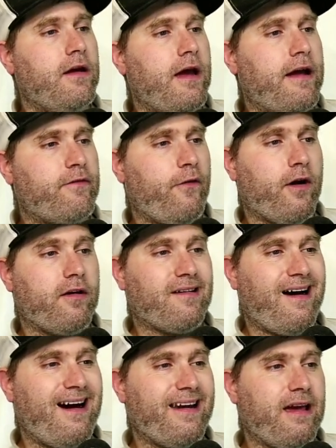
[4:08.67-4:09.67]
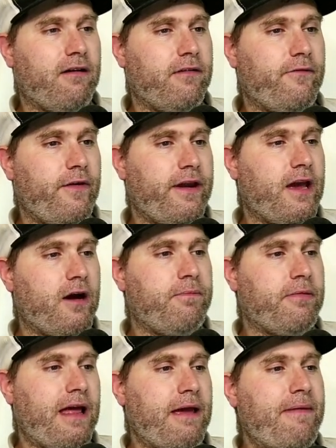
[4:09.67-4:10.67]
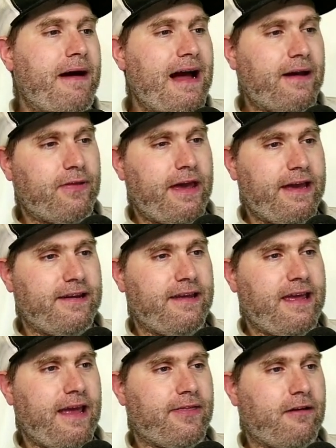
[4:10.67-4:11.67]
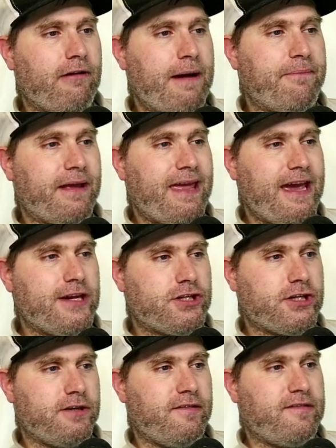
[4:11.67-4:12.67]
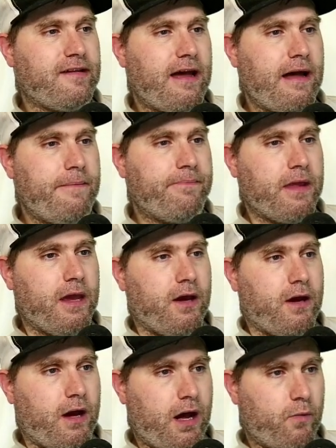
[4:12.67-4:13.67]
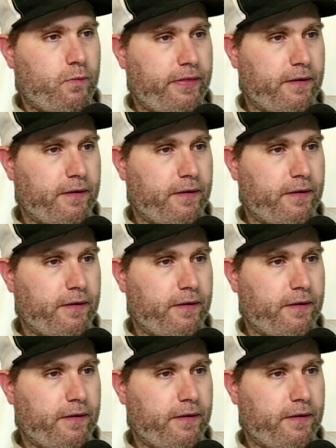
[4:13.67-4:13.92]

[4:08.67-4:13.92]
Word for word: As far as audio and video playback, they indicate their applications. Um, uh,